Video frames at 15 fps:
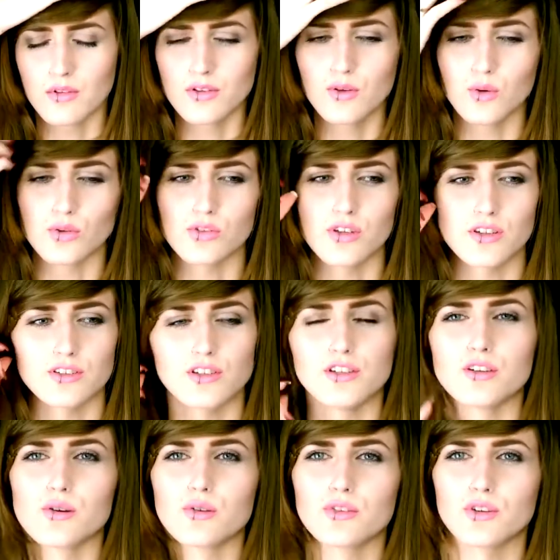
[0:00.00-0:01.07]
your
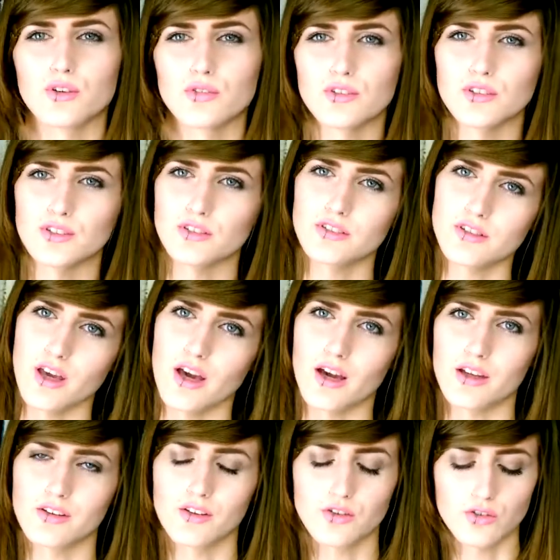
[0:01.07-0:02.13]
16-year-old self is
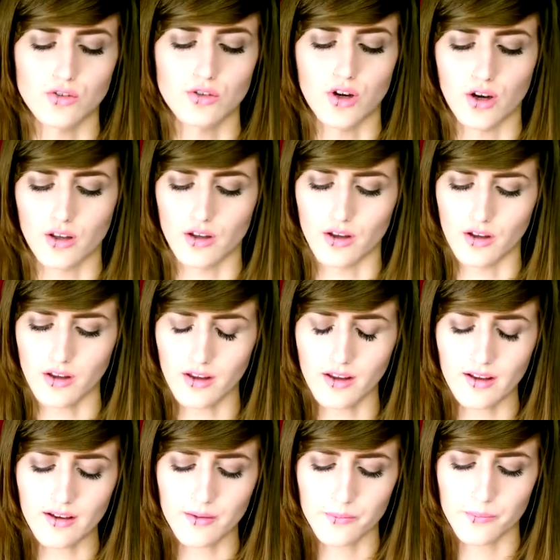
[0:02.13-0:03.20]
scared to dye her
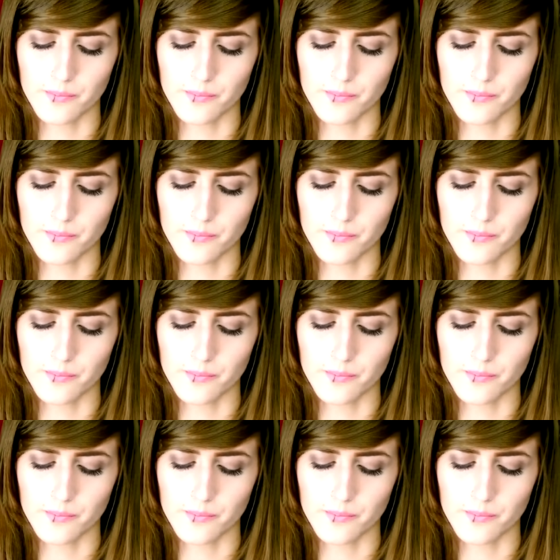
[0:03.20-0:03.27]
hair.